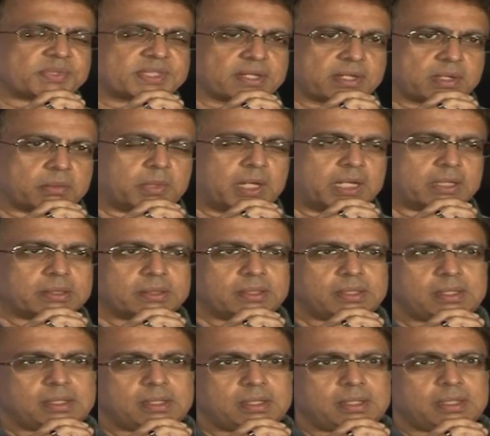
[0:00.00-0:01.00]
cinema.
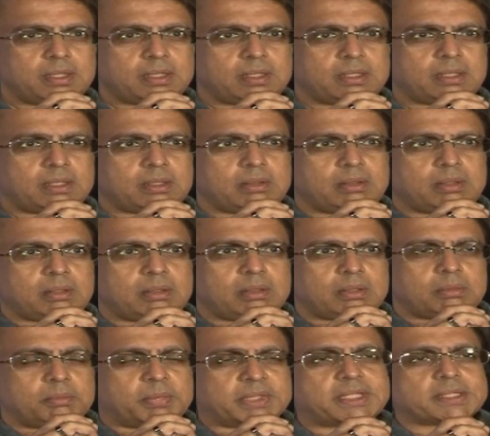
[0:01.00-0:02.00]

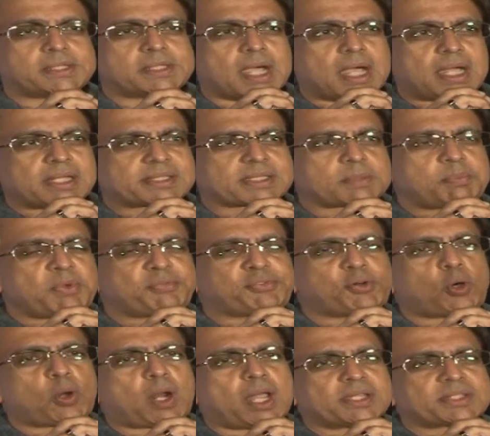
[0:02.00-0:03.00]
But the task
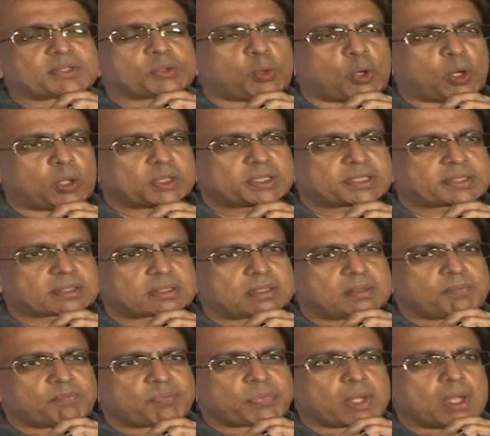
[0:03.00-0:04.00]
before us was
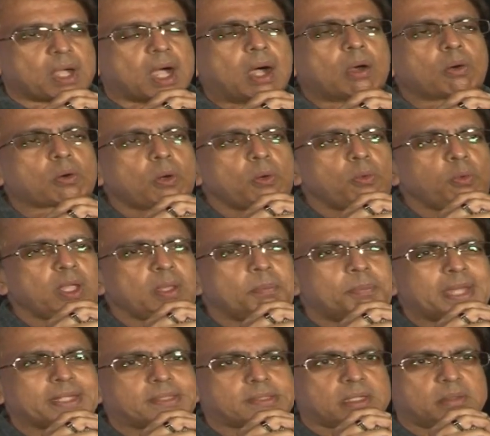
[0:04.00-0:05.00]
how could we
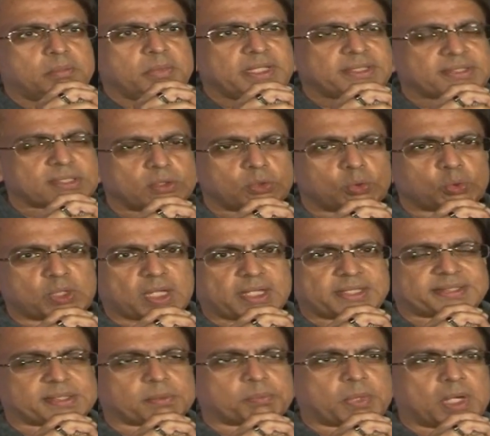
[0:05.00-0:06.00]
better Me Sindhutai
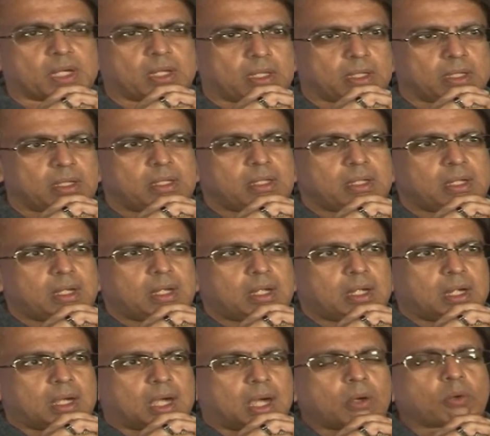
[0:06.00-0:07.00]
Sapkal?
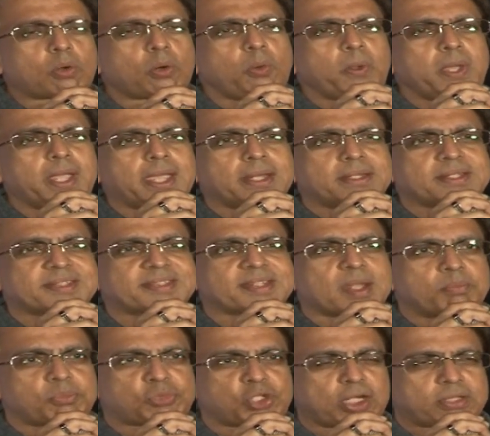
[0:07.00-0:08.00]
How could we get a
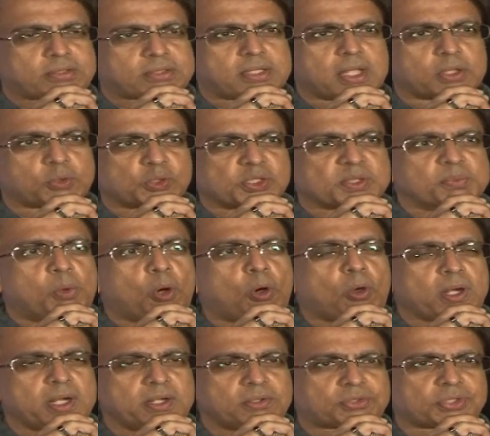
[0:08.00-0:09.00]
subject that was
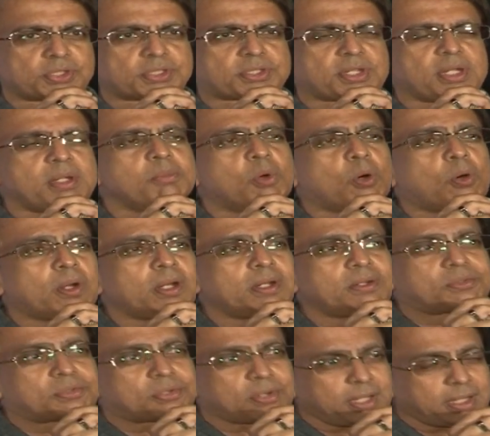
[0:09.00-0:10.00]
more interesting, more
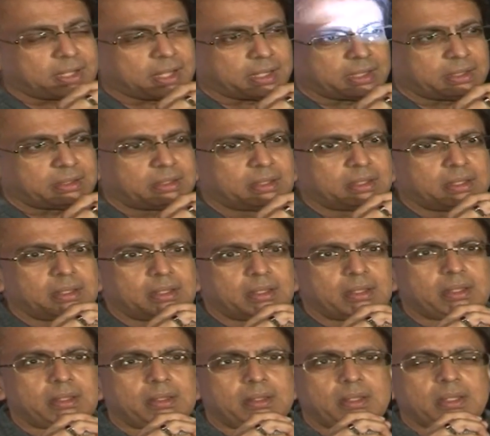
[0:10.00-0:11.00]
intriguing,
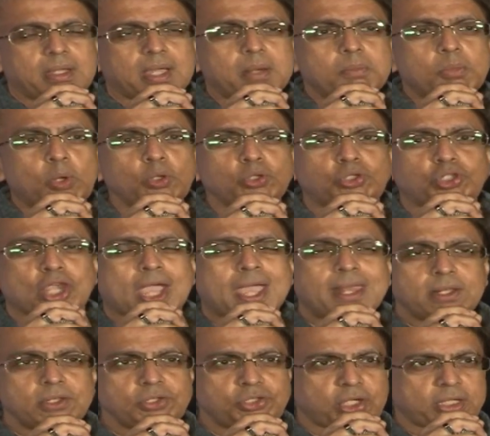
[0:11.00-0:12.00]
and more
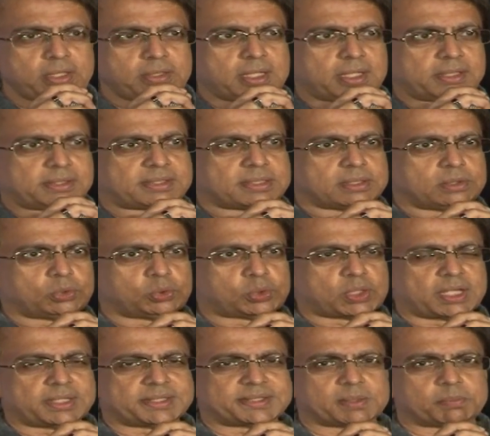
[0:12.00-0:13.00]
challenging than
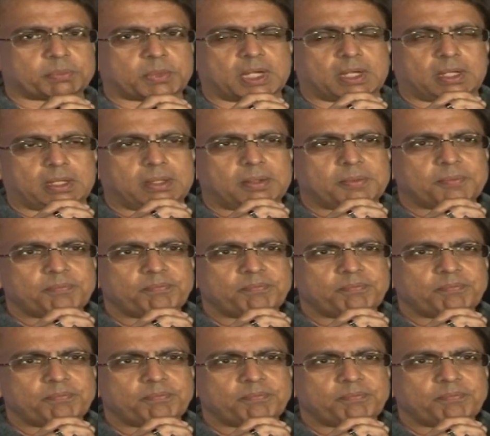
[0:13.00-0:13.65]
Sindhutai Sapkal?